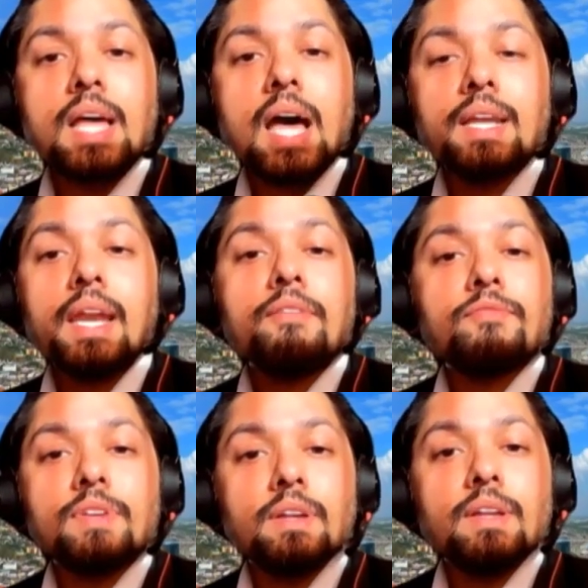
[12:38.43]
and
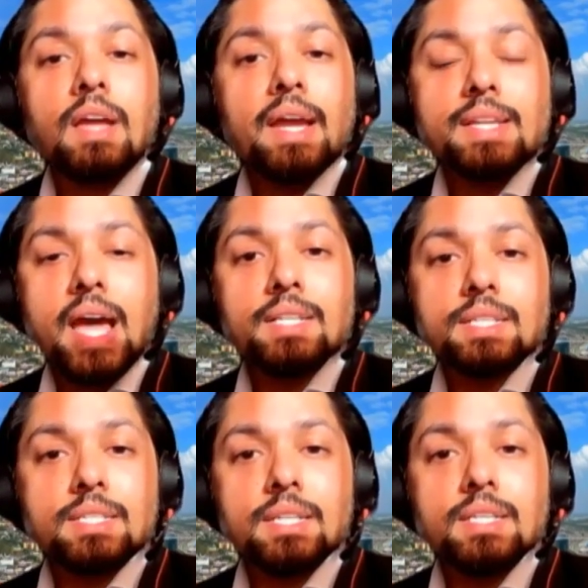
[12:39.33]
lived
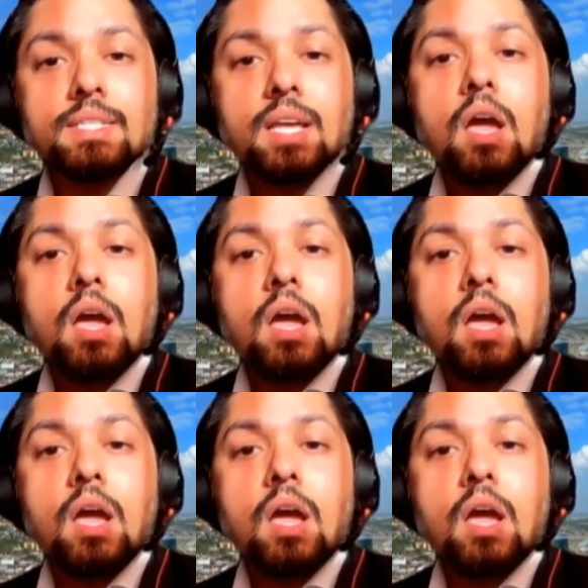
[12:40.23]
identities